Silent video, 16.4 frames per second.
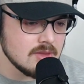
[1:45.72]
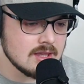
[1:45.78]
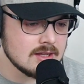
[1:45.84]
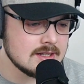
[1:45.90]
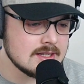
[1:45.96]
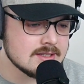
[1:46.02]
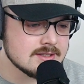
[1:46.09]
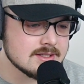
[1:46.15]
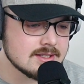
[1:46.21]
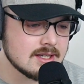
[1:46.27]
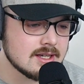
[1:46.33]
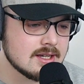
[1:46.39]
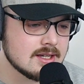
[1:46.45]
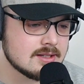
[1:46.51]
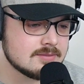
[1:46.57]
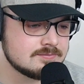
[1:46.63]
Let's
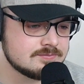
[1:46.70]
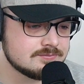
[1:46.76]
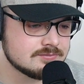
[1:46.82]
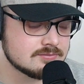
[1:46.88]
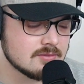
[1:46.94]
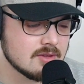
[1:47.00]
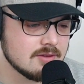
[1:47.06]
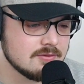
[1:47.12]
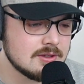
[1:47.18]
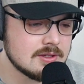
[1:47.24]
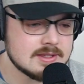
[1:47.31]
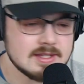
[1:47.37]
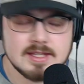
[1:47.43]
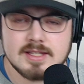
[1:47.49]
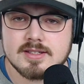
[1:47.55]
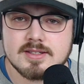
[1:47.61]
few
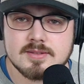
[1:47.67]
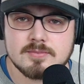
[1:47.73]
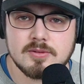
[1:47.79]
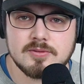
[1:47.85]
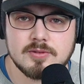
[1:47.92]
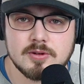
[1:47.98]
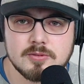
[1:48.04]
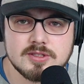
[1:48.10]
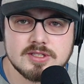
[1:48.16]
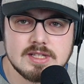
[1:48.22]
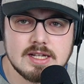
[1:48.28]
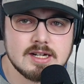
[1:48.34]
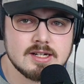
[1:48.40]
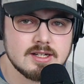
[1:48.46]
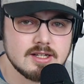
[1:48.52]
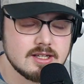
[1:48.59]
things before we
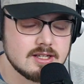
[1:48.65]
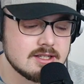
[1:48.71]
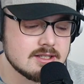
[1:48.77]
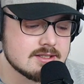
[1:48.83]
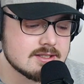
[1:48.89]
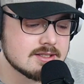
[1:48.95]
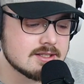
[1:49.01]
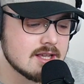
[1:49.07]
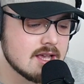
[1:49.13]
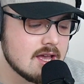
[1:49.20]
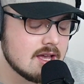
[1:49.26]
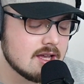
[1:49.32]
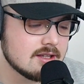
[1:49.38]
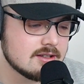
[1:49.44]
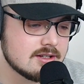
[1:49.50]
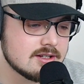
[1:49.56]
start is
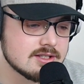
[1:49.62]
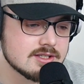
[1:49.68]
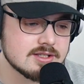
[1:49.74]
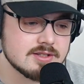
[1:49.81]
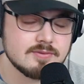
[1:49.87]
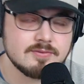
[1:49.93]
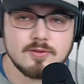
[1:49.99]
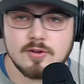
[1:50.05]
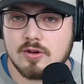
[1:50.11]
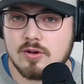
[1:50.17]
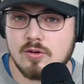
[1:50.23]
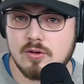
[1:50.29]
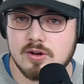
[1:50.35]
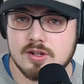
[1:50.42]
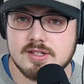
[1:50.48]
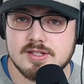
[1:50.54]
there's 4
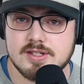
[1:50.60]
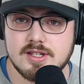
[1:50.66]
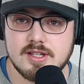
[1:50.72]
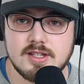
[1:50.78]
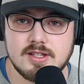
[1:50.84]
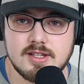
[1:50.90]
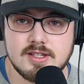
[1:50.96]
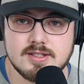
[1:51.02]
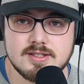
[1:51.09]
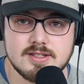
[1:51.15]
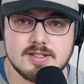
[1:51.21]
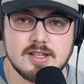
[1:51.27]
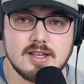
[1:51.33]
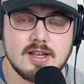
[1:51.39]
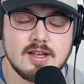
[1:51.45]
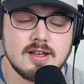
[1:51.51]
chords in this
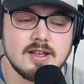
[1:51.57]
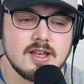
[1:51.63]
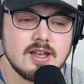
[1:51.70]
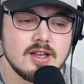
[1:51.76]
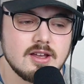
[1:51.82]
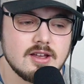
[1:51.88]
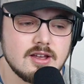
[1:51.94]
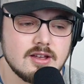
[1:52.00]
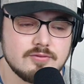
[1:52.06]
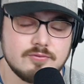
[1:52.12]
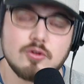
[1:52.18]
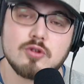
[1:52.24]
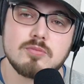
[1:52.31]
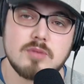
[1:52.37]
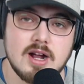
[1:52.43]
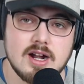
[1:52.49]

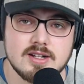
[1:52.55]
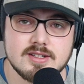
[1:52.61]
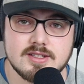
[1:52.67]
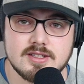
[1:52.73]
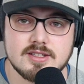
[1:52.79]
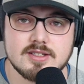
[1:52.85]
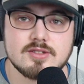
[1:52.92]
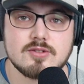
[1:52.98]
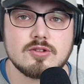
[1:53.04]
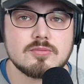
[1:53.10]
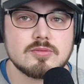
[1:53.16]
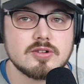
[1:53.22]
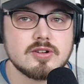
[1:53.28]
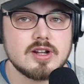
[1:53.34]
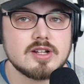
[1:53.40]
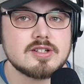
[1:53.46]
4 bars in this chord
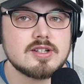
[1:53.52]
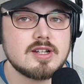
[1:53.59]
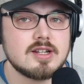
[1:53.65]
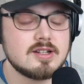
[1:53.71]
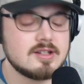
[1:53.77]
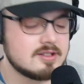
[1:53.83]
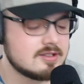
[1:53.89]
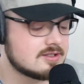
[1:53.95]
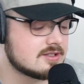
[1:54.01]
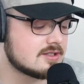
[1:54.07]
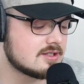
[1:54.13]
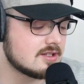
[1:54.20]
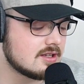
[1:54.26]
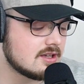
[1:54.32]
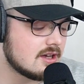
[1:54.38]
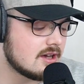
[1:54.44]
progression, and it's
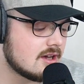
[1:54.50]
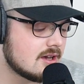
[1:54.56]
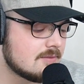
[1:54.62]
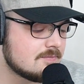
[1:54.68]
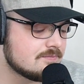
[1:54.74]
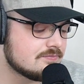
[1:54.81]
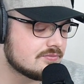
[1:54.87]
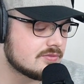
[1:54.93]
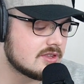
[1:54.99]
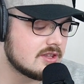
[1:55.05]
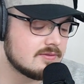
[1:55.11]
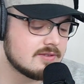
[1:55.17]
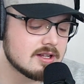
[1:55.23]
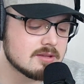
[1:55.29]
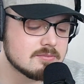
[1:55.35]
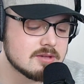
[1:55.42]
D
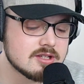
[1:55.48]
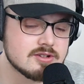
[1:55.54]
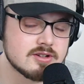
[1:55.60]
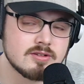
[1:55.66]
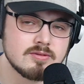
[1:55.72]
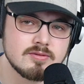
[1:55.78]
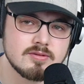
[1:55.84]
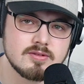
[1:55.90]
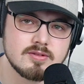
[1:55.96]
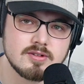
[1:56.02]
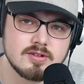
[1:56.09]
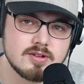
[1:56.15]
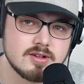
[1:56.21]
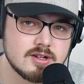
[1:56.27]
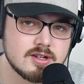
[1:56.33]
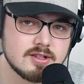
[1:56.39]
flat major,
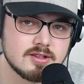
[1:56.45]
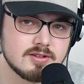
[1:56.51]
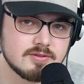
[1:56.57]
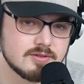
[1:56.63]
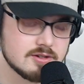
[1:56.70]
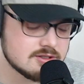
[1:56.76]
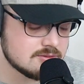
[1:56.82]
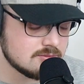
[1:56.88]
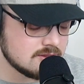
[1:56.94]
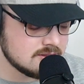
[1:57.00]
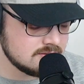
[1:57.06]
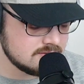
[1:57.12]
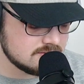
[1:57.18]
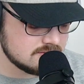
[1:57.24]
the first one,